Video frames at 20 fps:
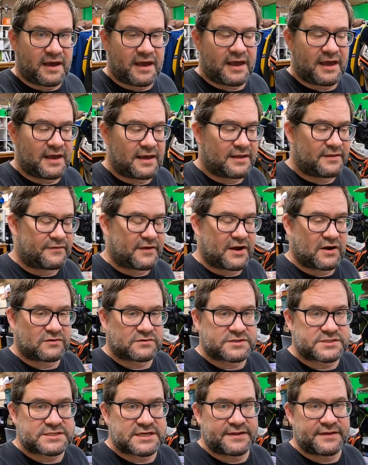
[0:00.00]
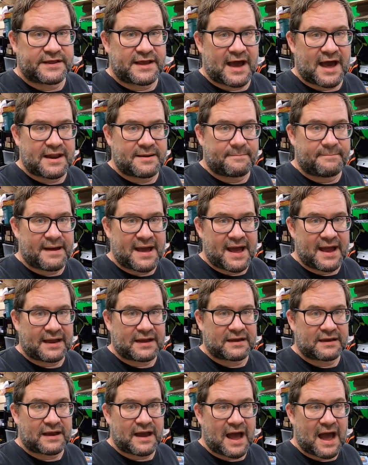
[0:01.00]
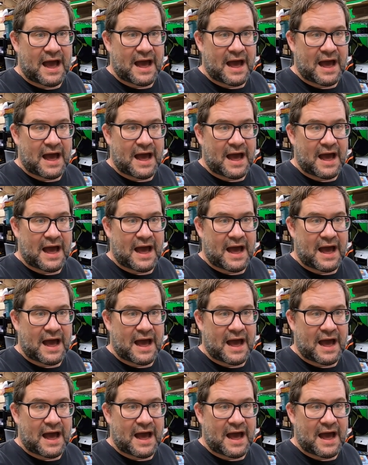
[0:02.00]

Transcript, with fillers: and they don't send the item back,